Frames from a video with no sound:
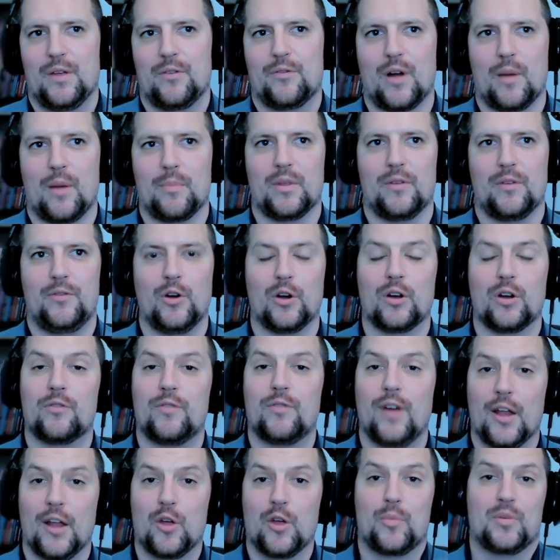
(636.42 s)
from the feel good
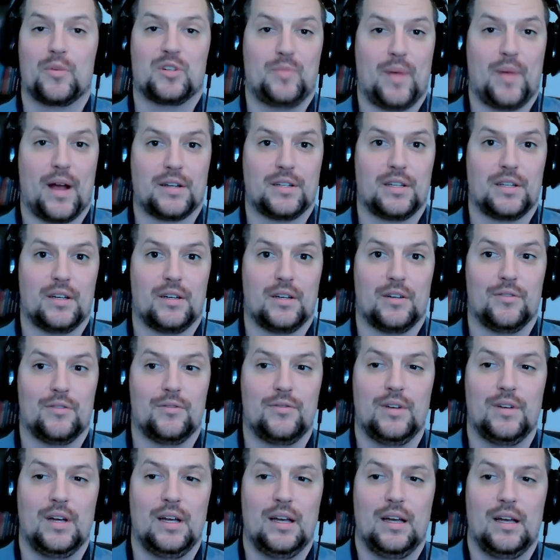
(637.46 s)
father
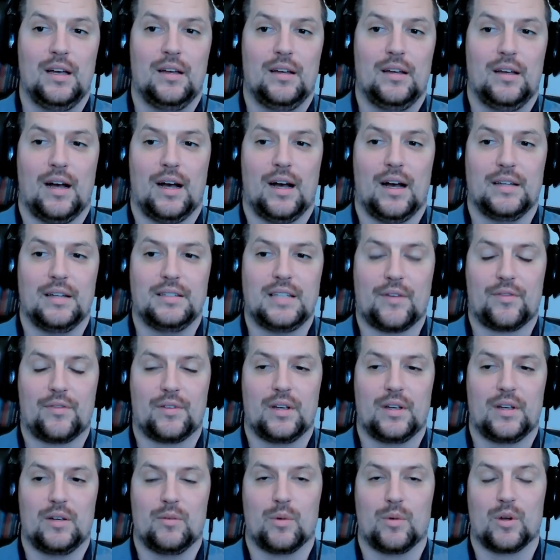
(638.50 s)
perspective uh,
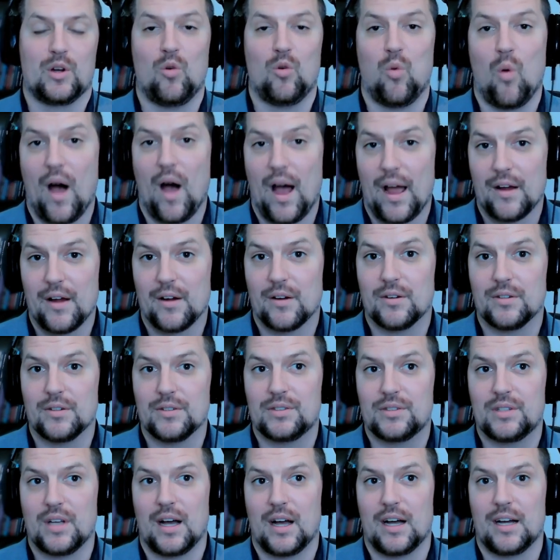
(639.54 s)
definitely
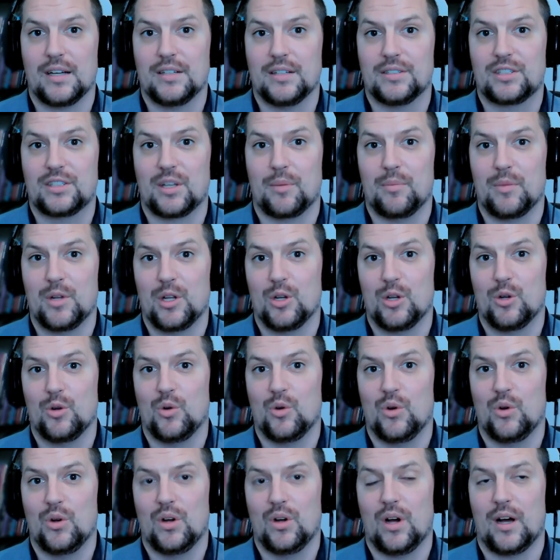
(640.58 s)
requires uh, some
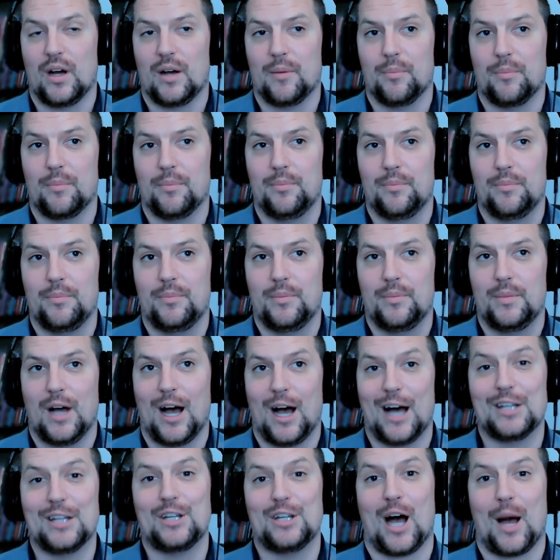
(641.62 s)
new um,
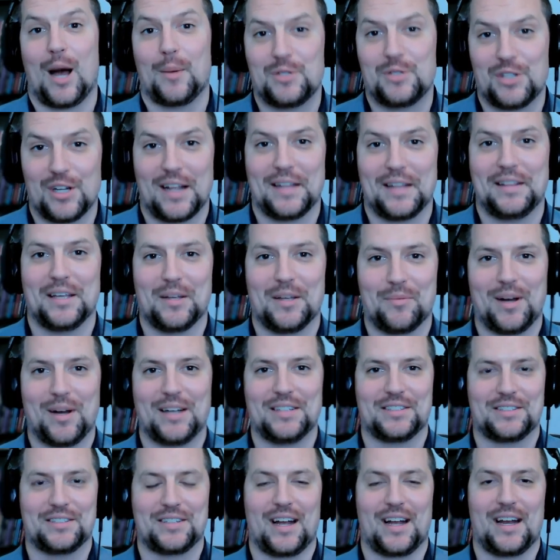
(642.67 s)
adoption, I think, by
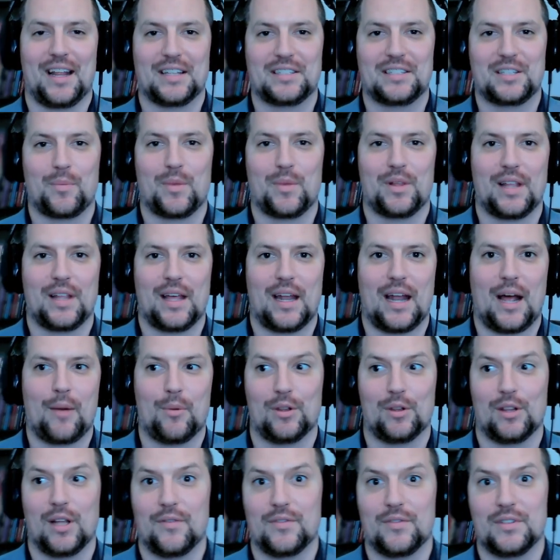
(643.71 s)
society. That's something that I
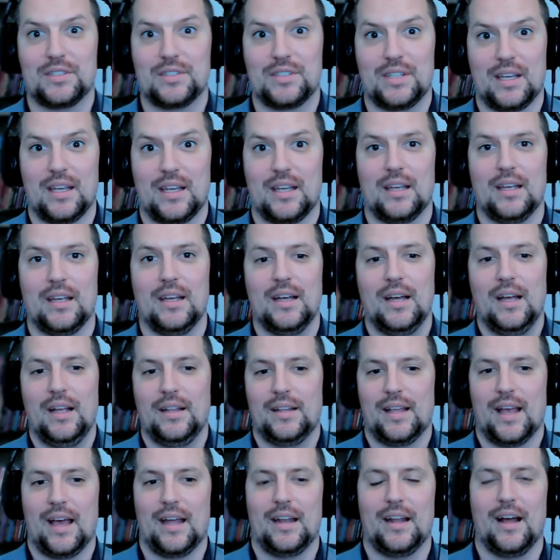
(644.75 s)
would love to see
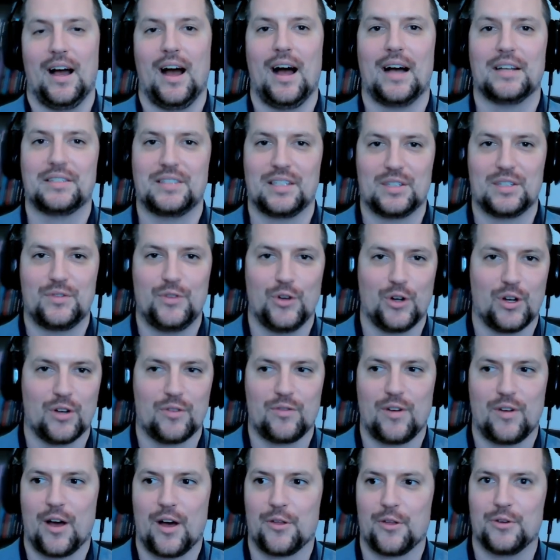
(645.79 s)
that us as feel good
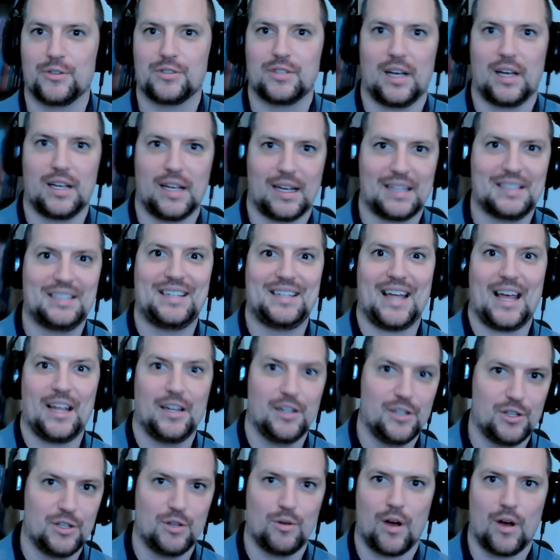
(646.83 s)
fathers
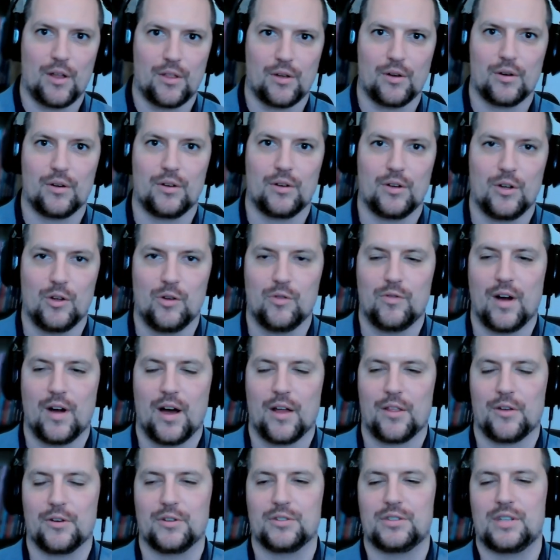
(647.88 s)
extend to other new
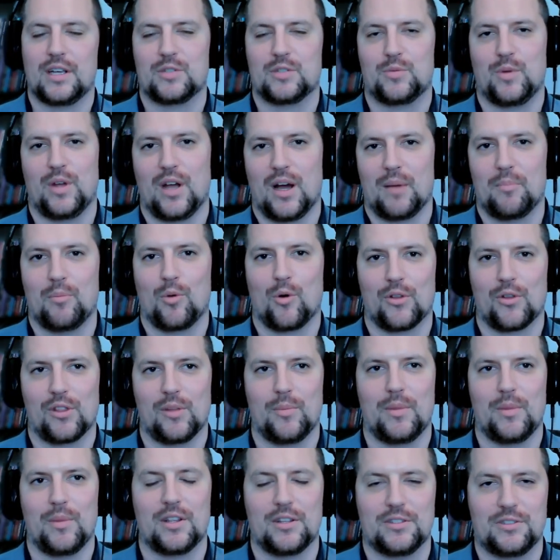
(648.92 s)
fathers as we onboard
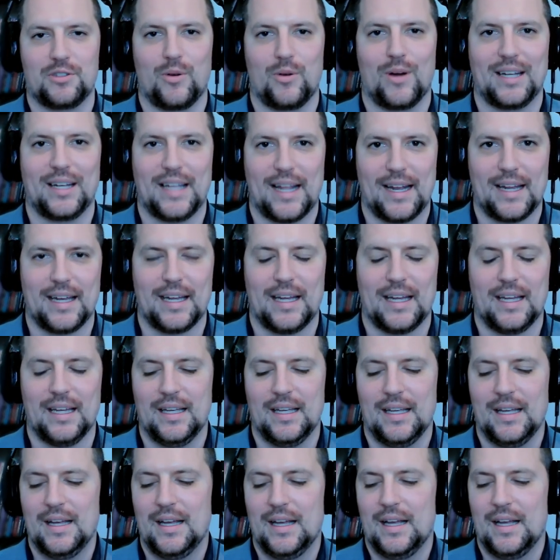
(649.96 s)
them into this new identity.